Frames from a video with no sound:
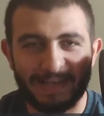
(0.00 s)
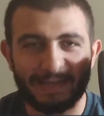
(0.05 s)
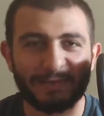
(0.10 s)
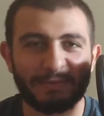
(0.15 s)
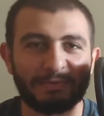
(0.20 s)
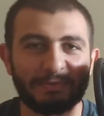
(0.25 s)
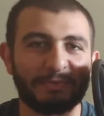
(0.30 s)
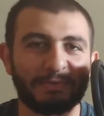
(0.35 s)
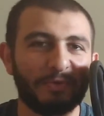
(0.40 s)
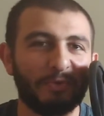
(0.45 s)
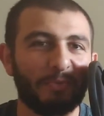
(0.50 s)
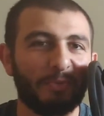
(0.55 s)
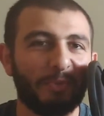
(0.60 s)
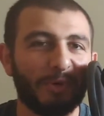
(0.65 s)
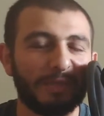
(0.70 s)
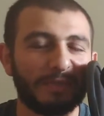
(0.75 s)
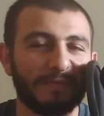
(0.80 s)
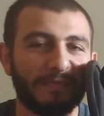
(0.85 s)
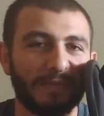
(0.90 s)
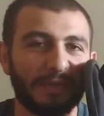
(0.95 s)
so it's 2
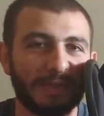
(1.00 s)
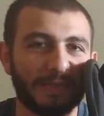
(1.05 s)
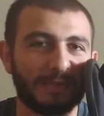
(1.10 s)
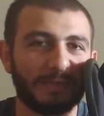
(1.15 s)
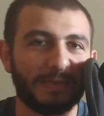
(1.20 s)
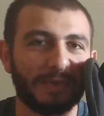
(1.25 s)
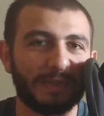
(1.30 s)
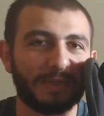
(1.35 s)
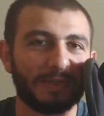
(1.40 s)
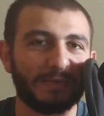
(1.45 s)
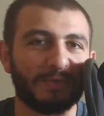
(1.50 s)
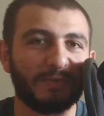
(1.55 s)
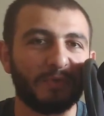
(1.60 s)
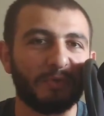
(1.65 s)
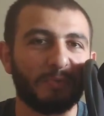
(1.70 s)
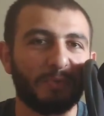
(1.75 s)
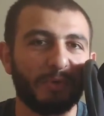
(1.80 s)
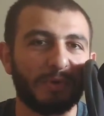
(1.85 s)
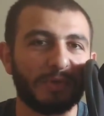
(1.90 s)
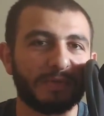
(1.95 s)
points for the Switch,
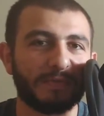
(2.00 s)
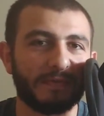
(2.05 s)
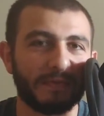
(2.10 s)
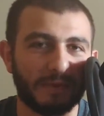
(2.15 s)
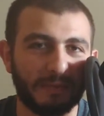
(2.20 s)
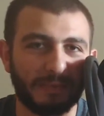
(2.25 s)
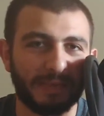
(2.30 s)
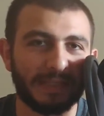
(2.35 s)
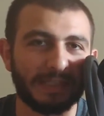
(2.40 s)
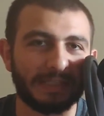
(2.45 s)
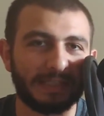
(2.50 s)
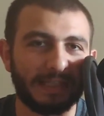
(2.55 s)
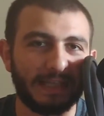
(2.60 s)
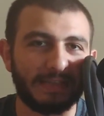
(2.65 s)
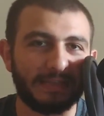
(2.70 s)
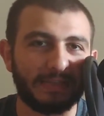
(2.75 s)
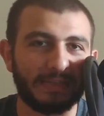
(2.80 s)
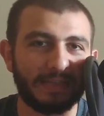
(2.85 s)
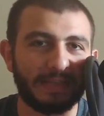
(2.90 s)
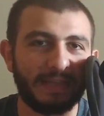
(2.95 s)
2 points for the
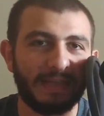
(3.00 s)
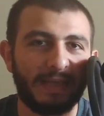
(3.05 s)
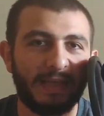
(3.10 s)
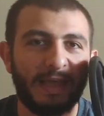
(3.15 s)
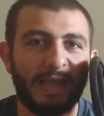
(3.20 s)
PlayStation.